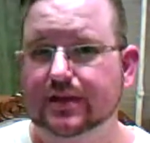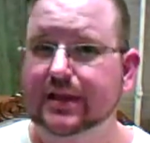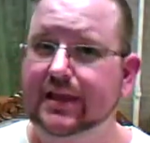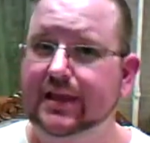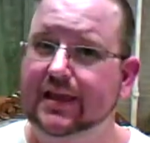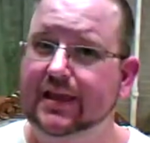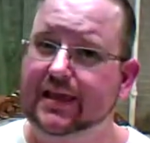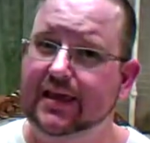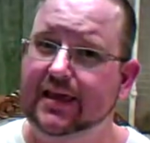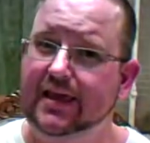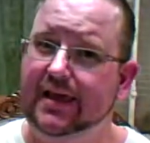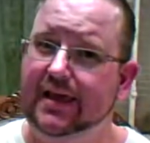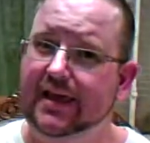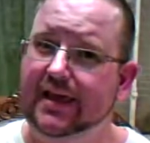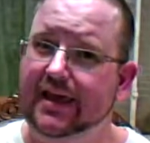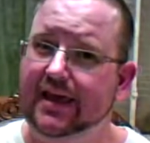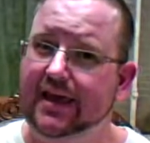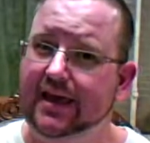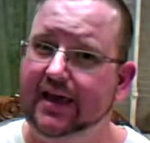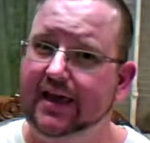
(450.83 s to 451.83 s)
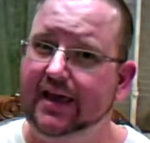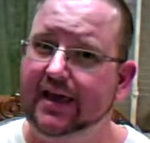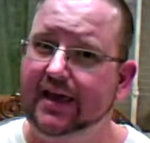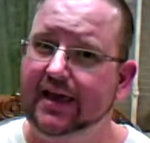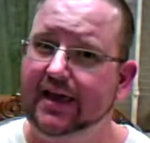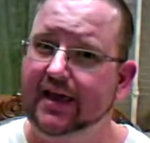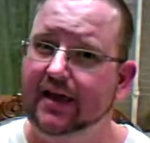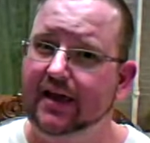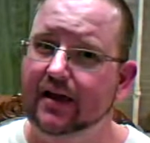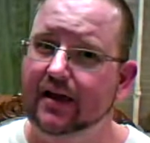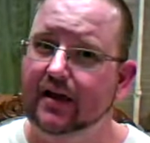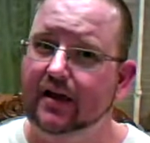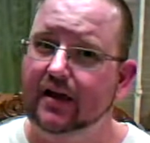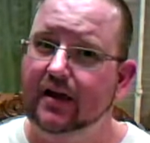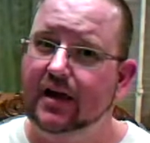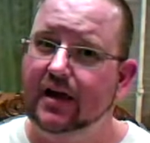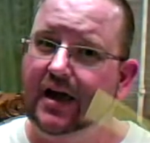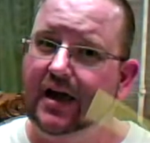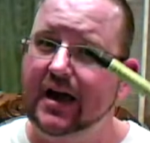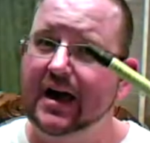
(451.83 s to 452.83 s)
Yeah,
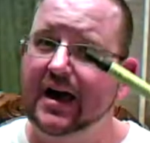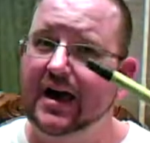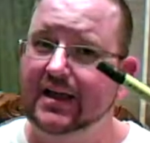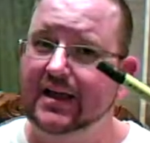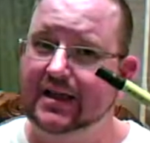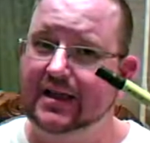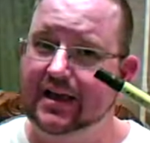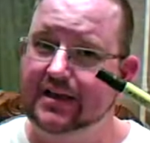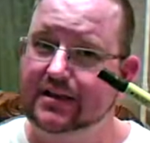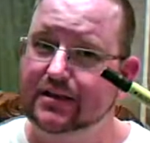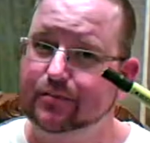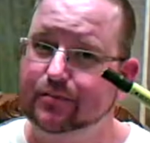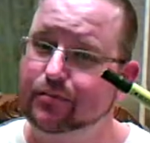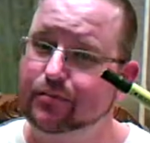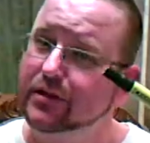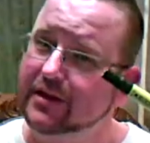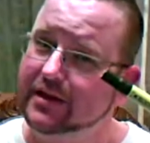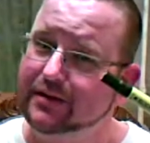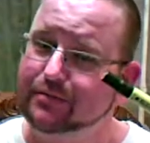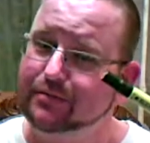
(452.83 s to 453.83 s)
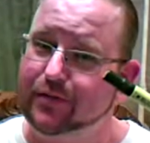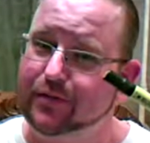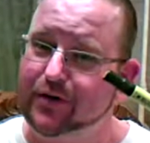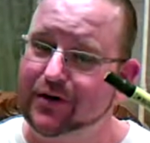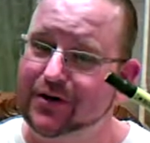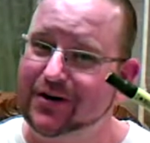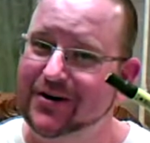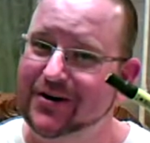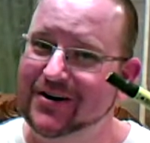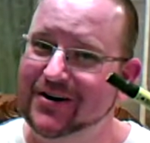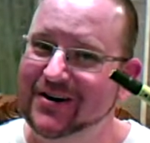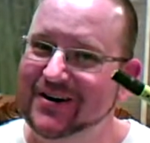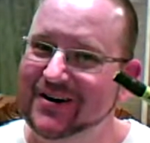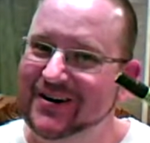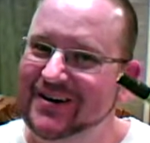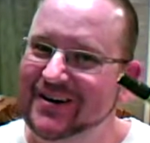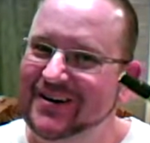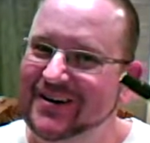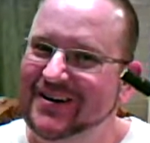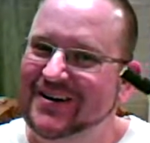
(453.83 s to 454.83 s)
I like the Blick
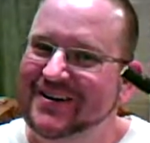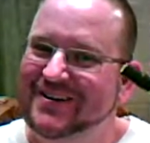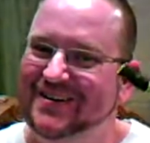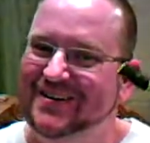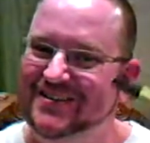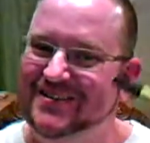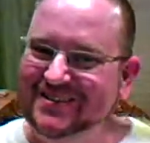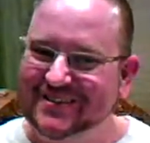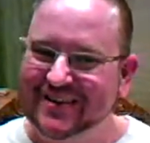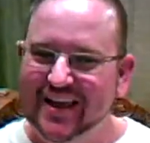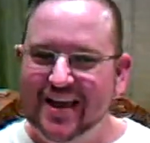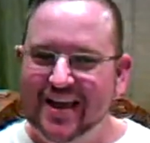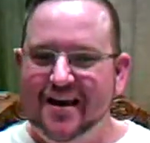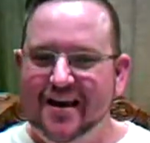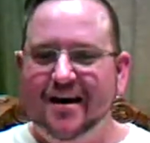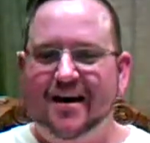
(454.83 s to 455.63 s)
markers.